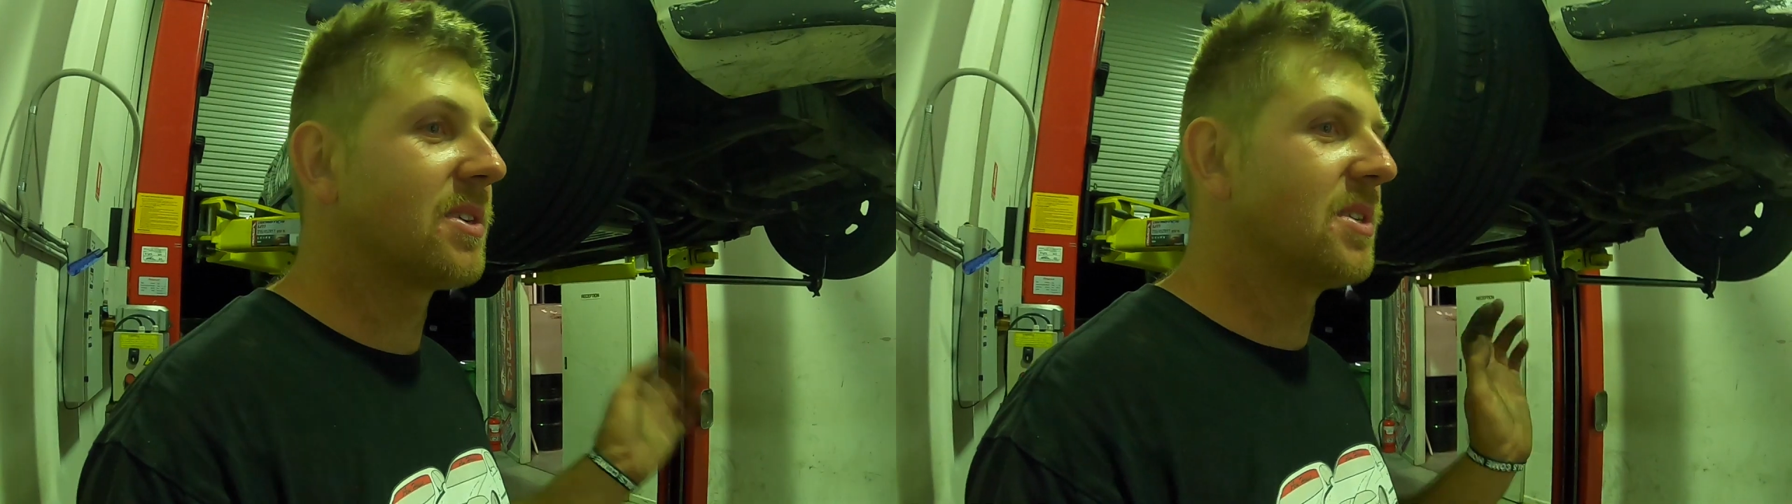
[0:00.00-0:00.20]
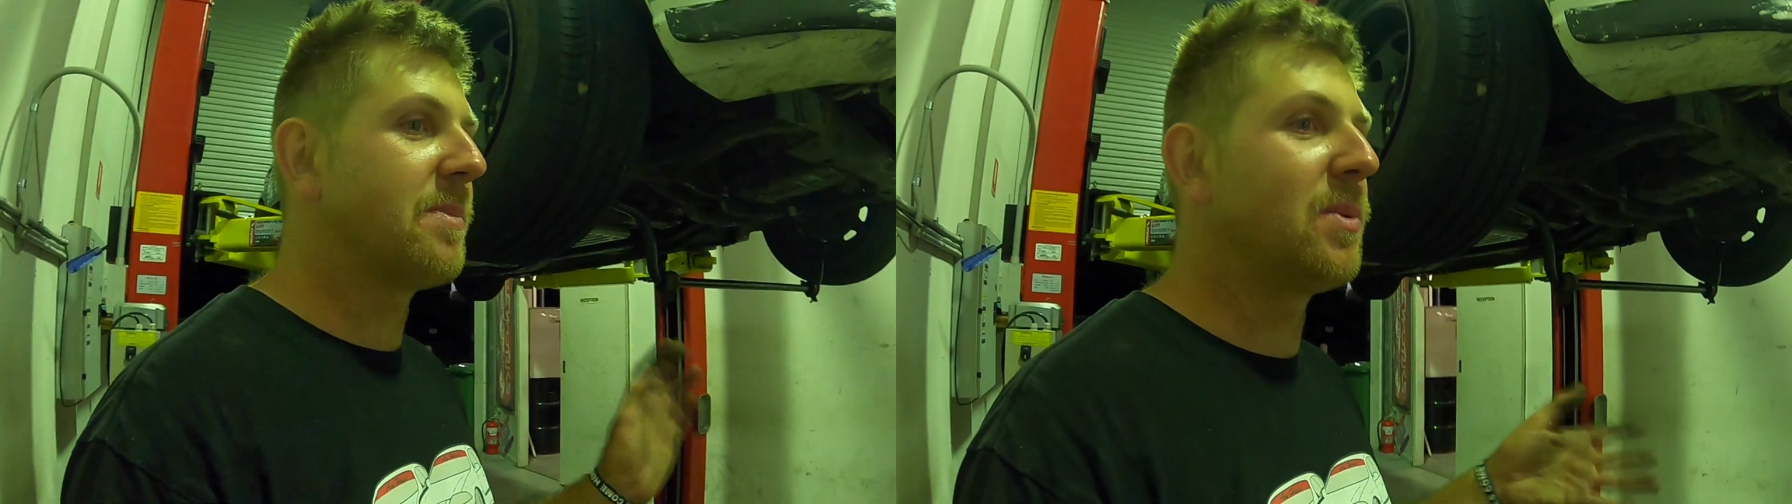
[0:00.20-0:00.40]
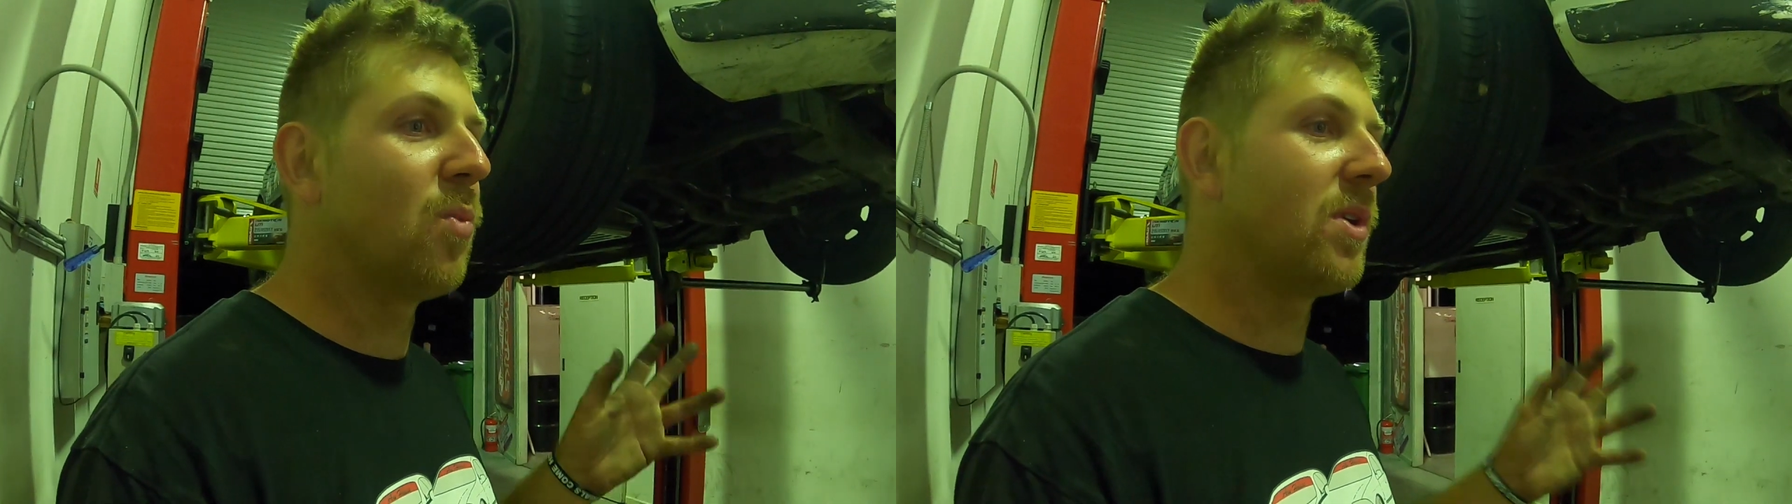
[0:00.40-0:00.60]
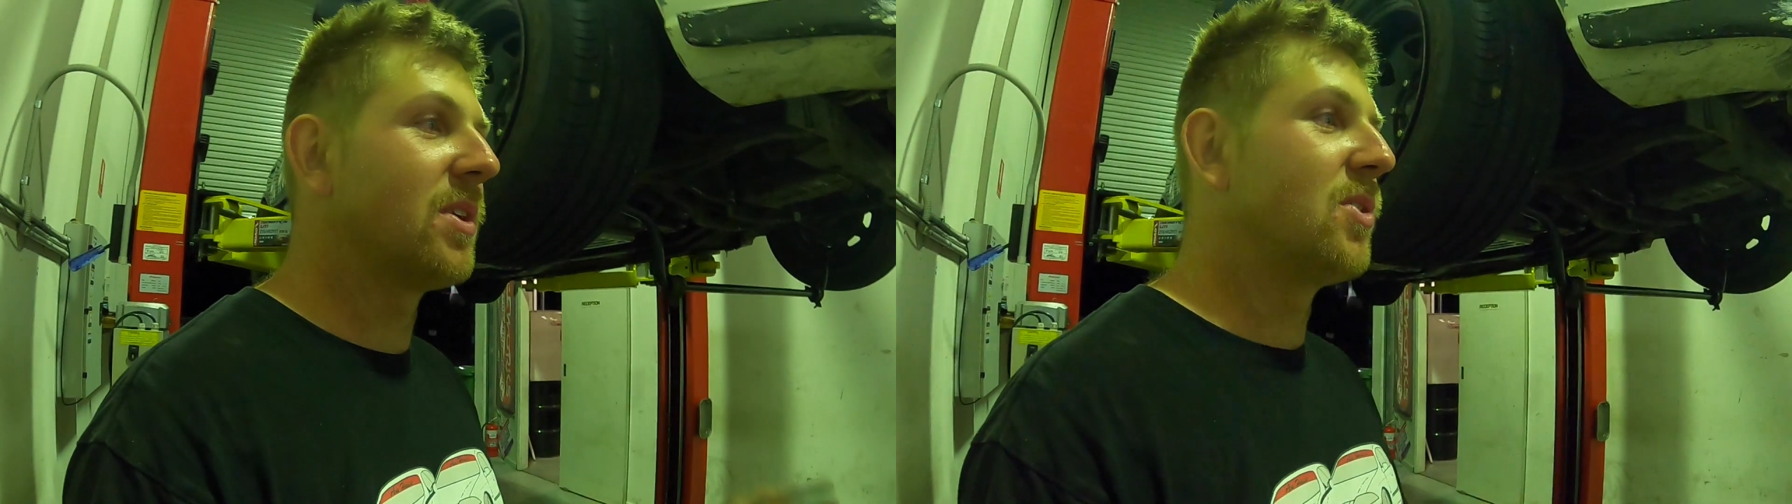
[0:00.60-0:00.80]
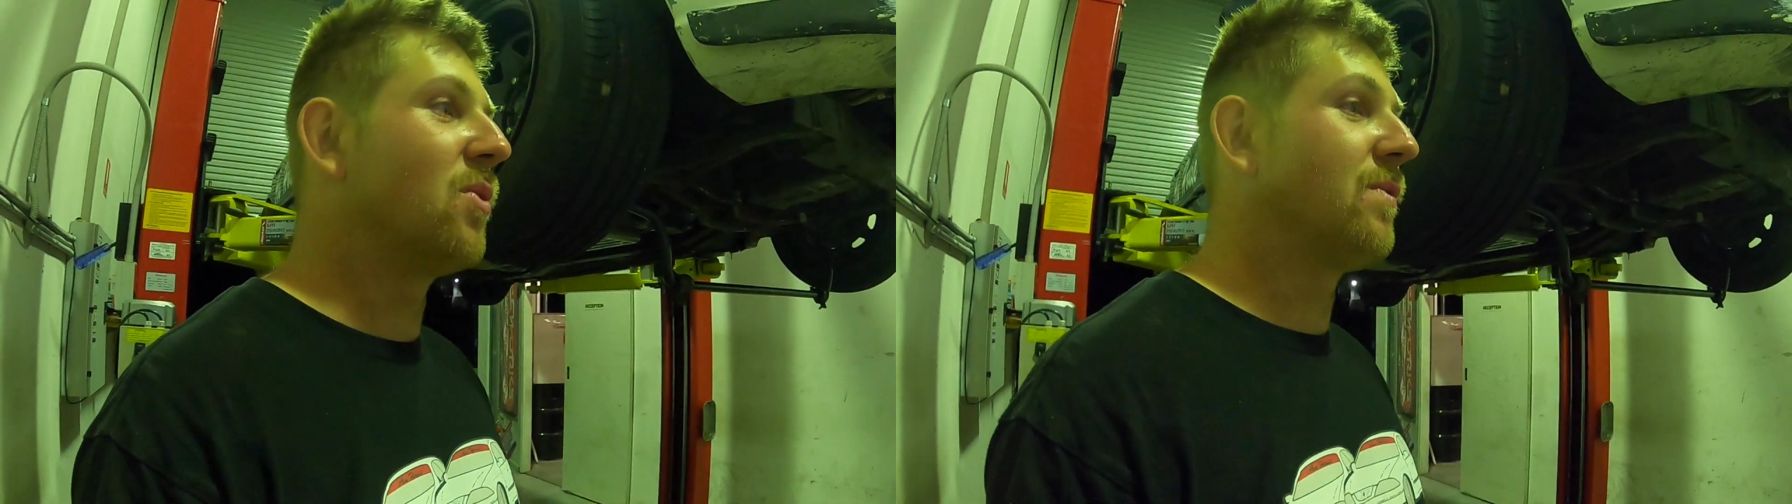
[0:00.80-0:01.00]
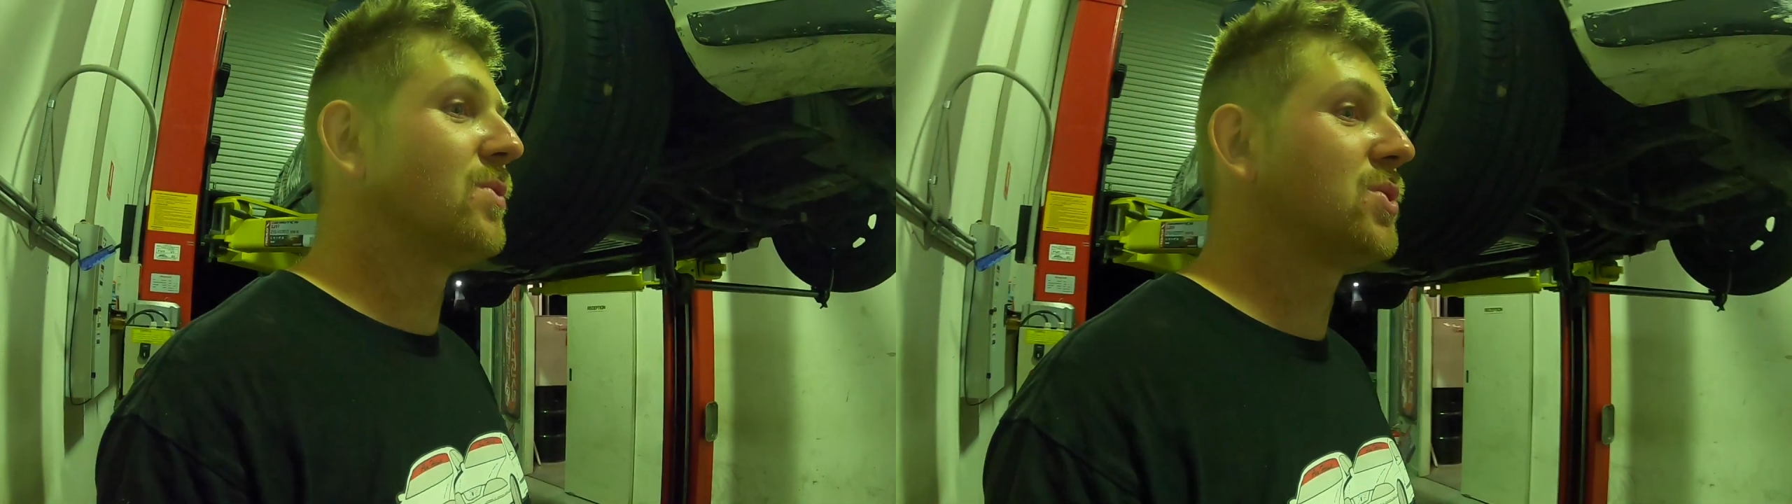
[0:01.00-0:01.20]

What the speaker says: because I've been wanting to do it for